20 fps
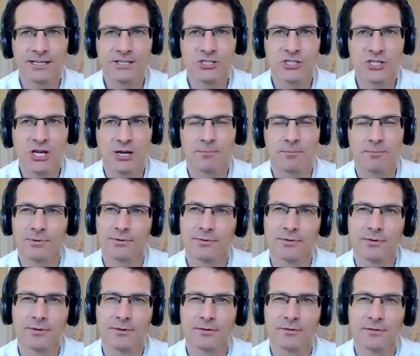jump
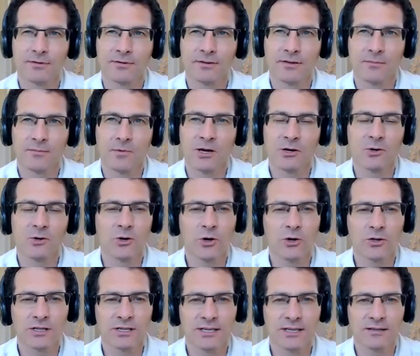that Michael
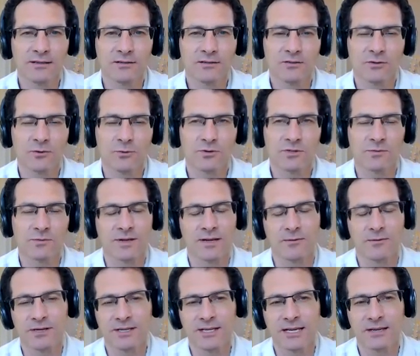Connolly talked about
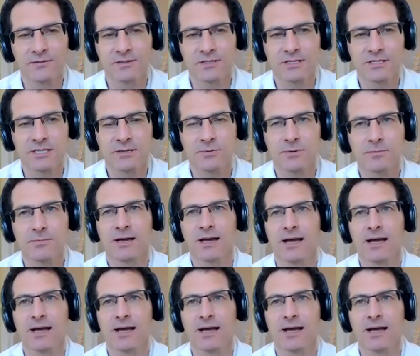when he gave us a tip about